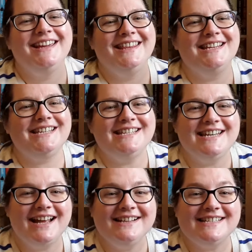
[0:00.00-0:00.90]
This is
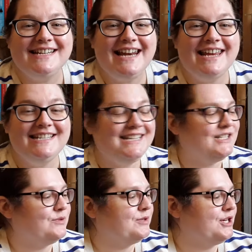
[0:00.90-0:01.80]
An Elderly Lady
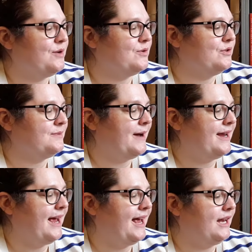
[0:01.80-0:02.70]
is Up to No Good
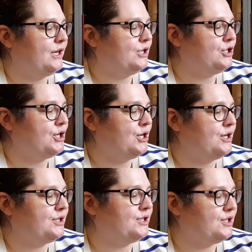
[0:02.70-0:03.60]
by Helene
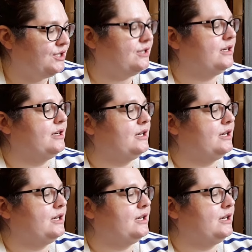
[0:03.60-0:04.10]
Tursten,